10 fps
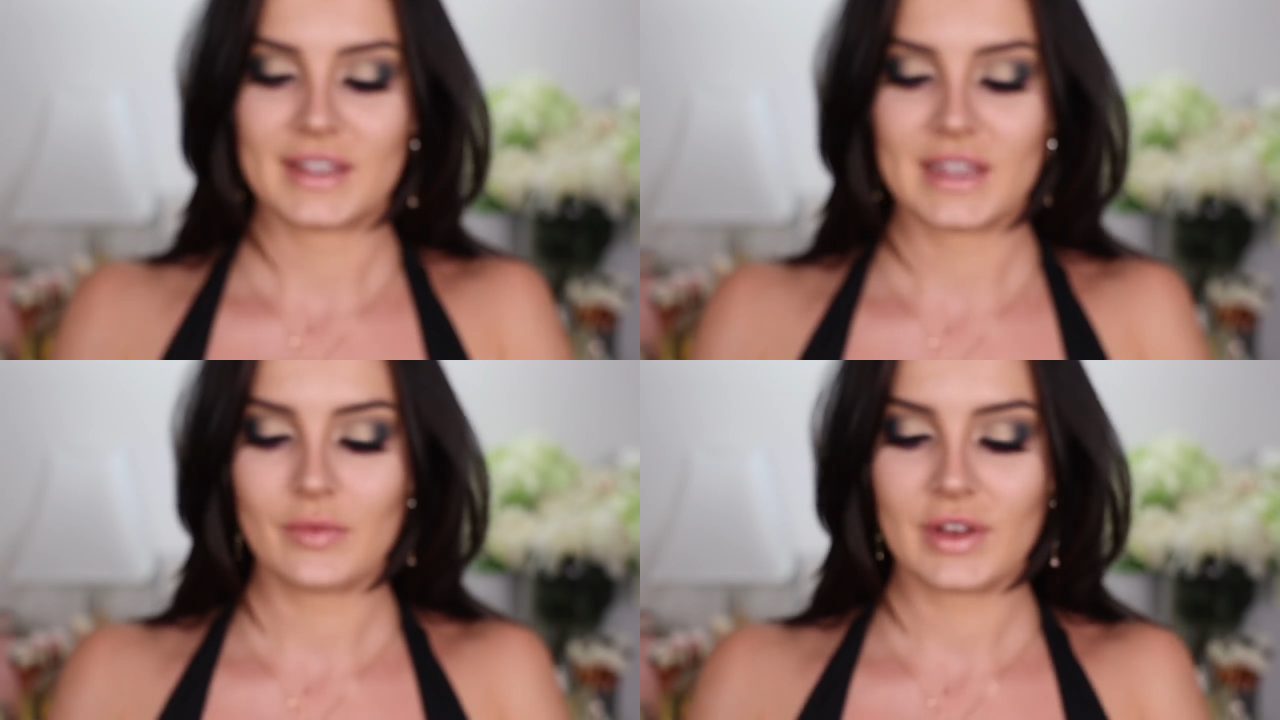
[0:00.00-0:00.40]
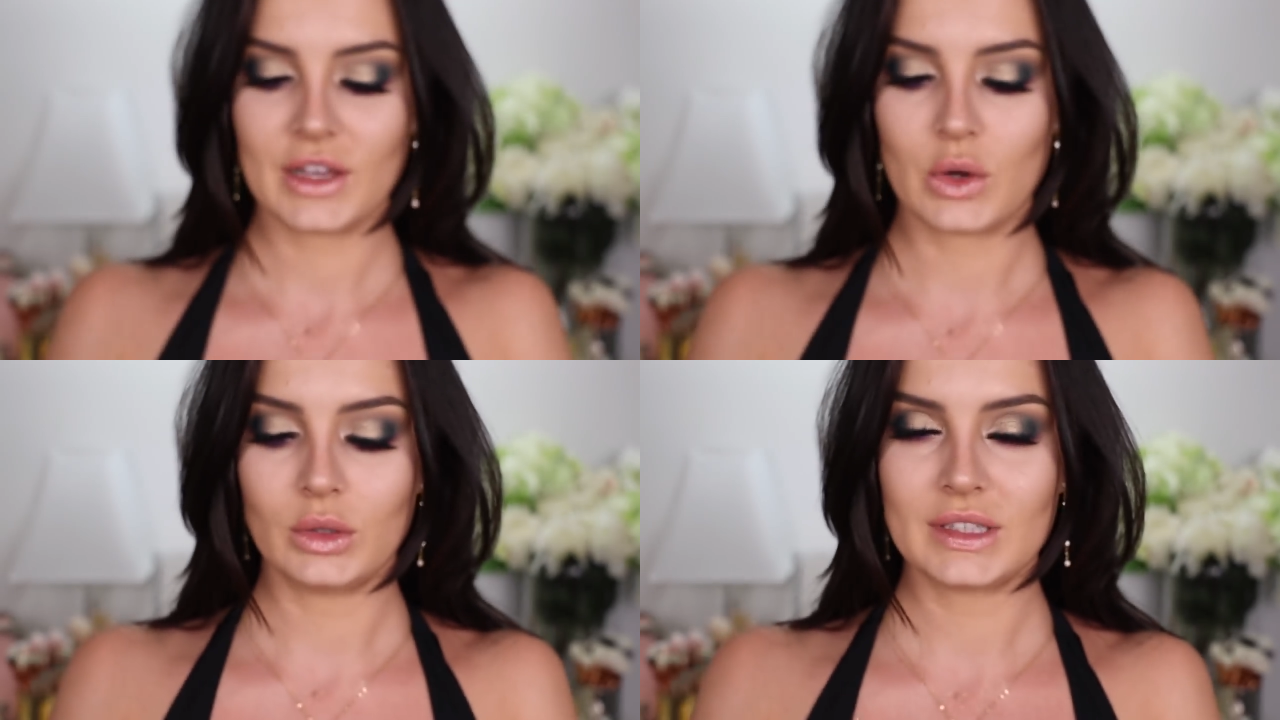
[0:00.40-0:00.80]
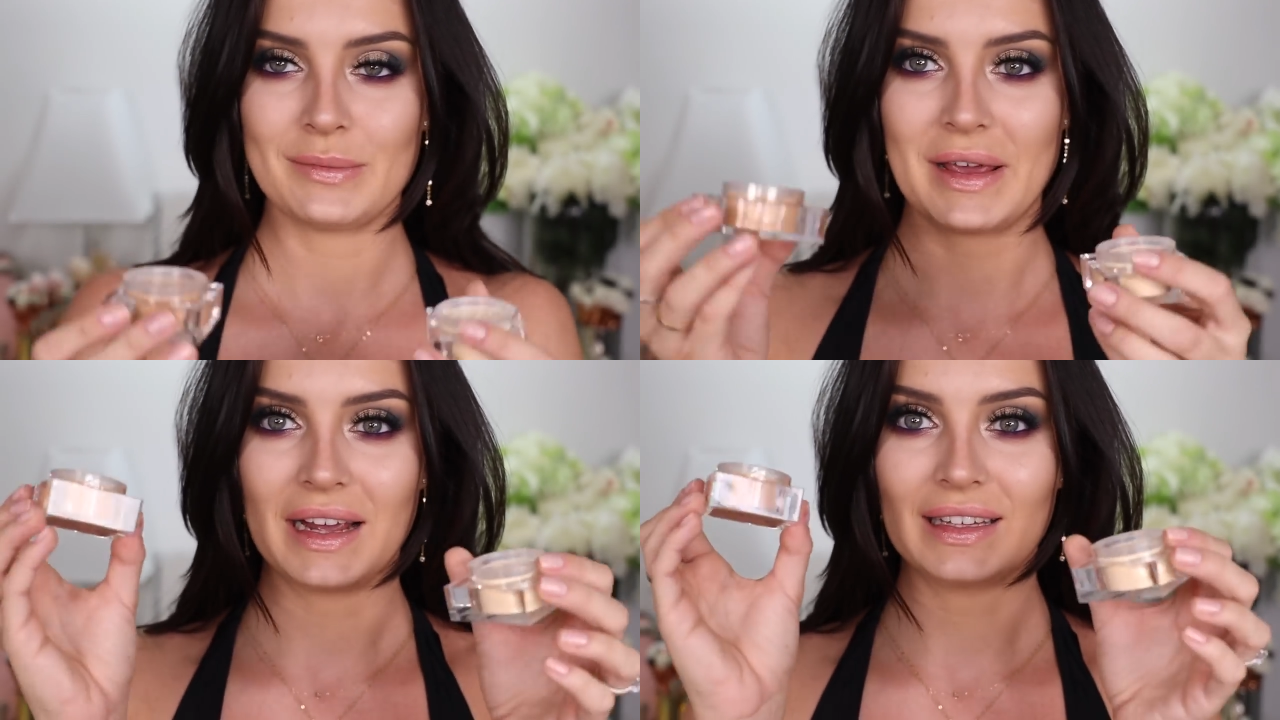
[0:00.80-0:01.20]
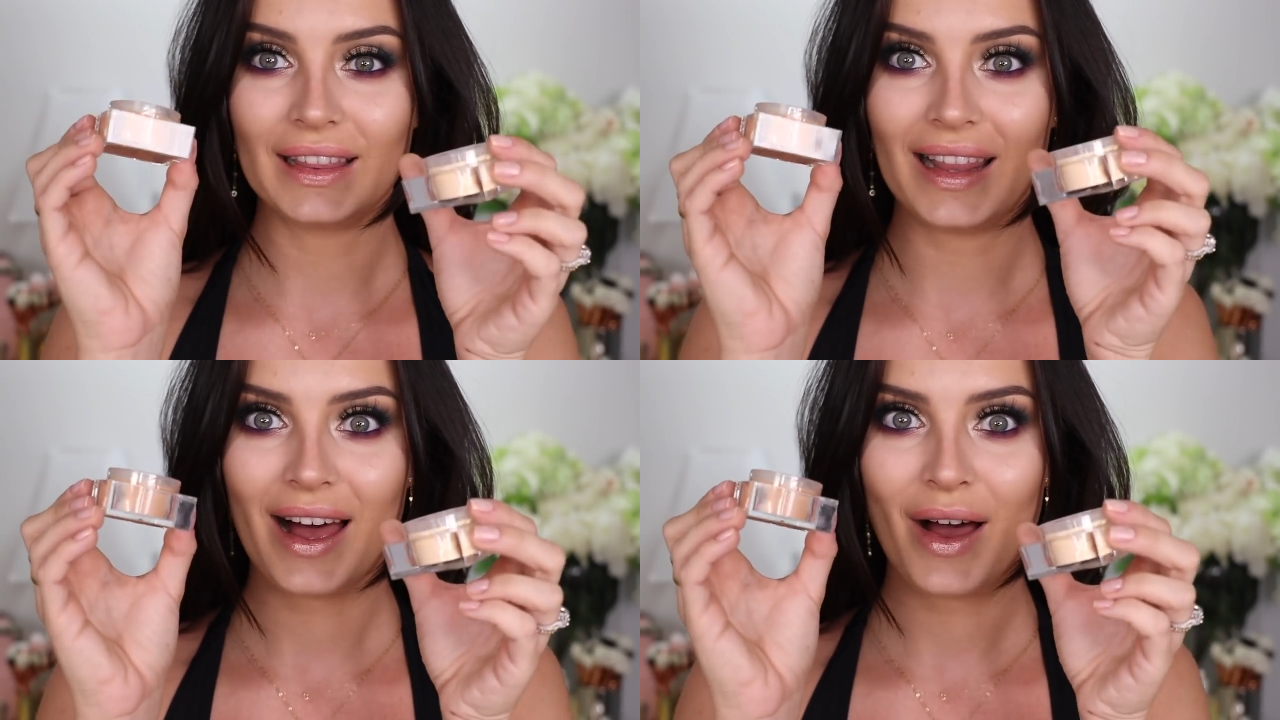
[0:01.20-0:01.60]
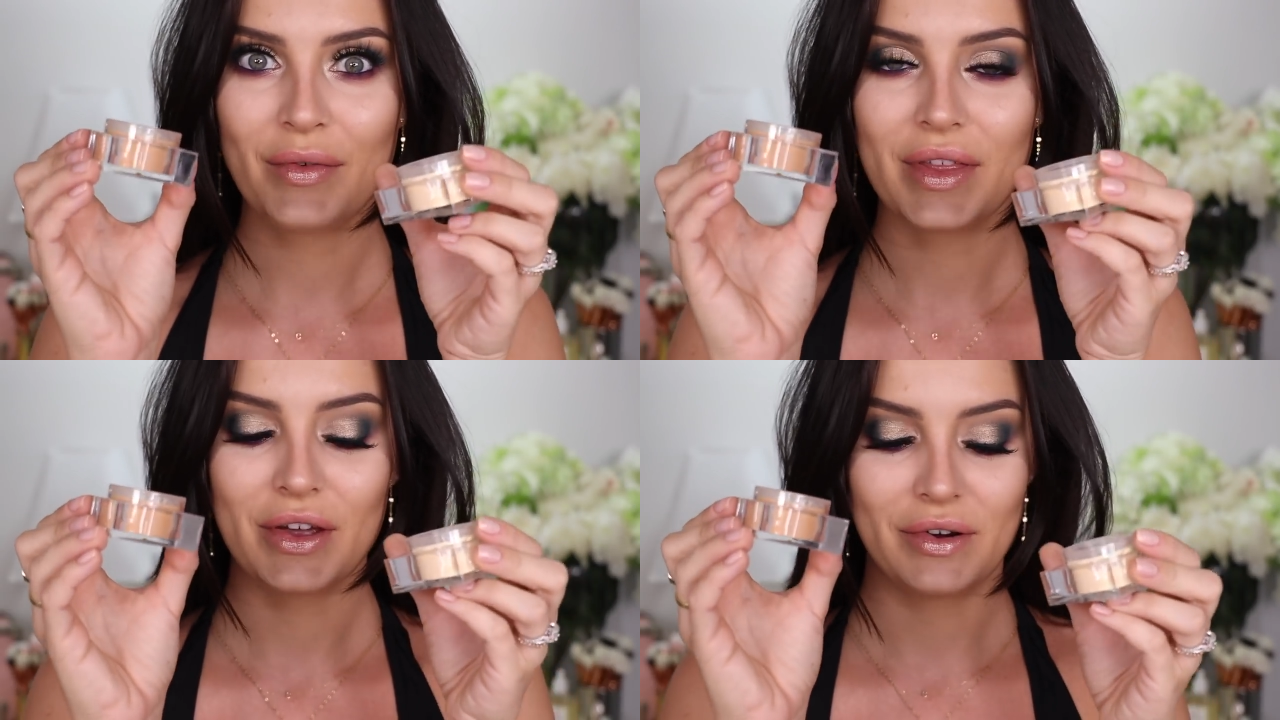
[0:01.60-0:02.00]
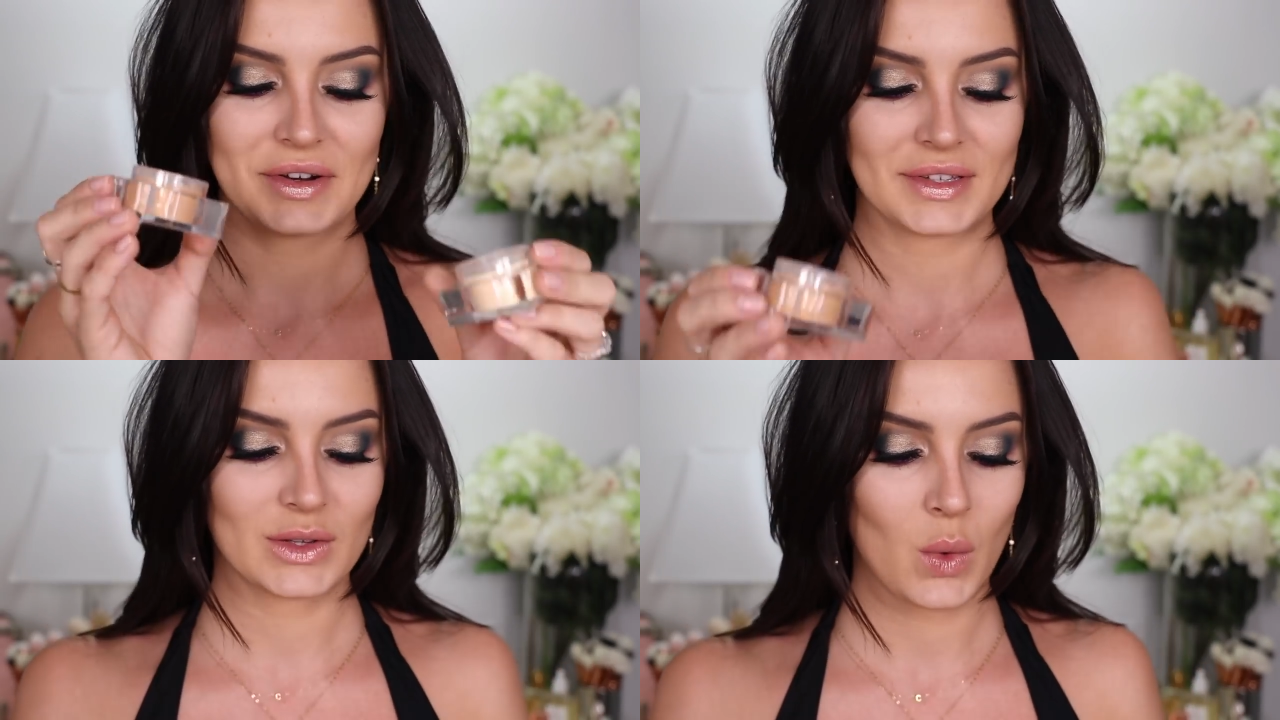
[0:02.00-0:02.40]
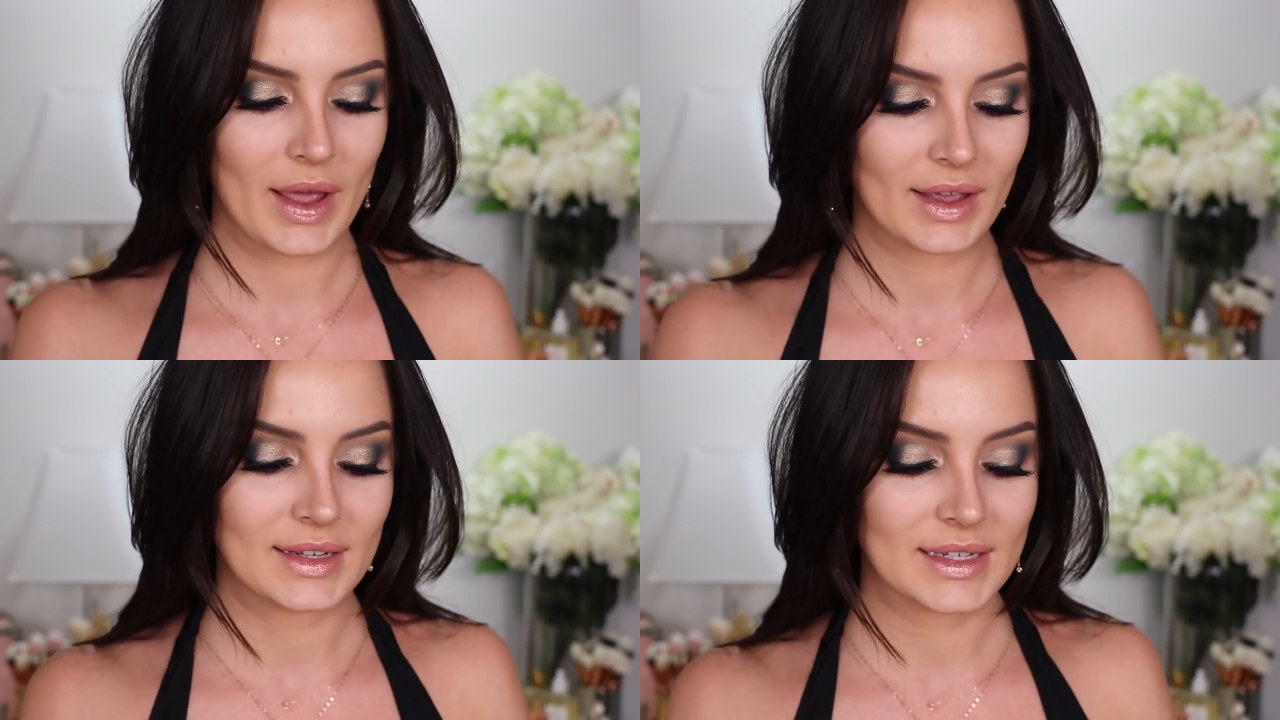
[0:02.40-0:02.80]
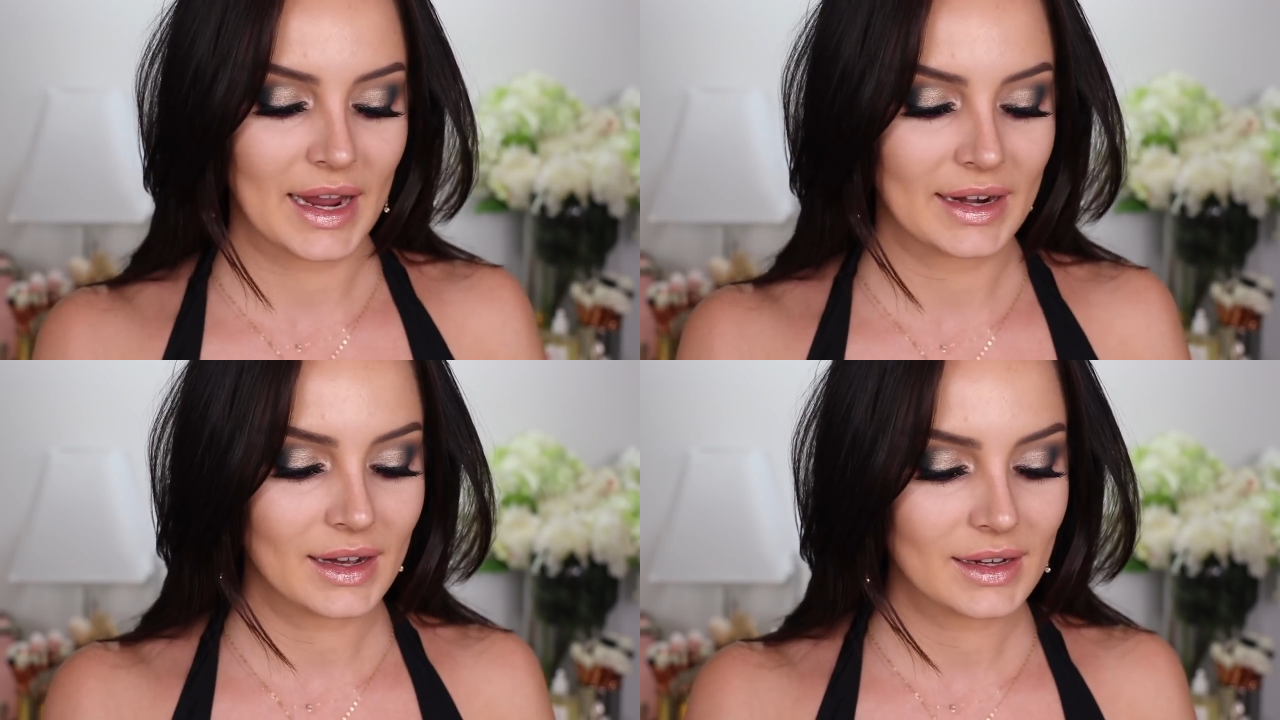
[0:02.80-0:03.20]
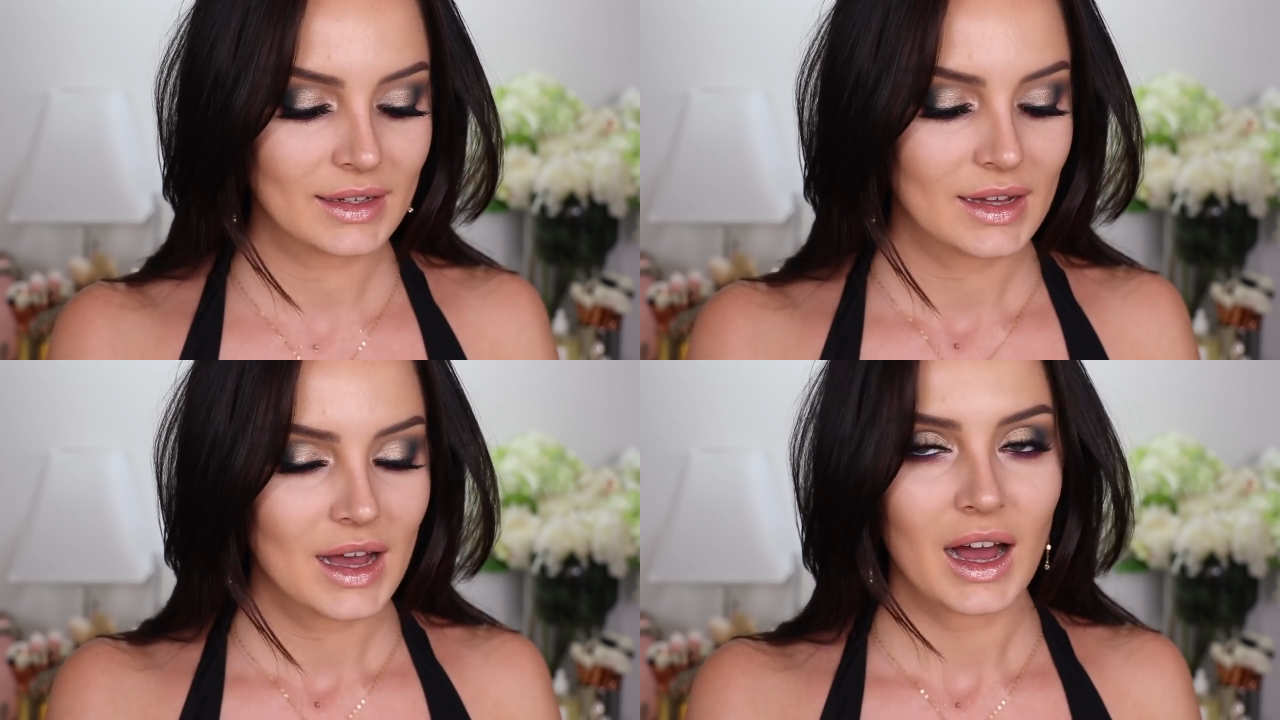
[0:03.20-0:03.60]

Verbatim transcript: they seem really cool to me. I love that they're in a square container.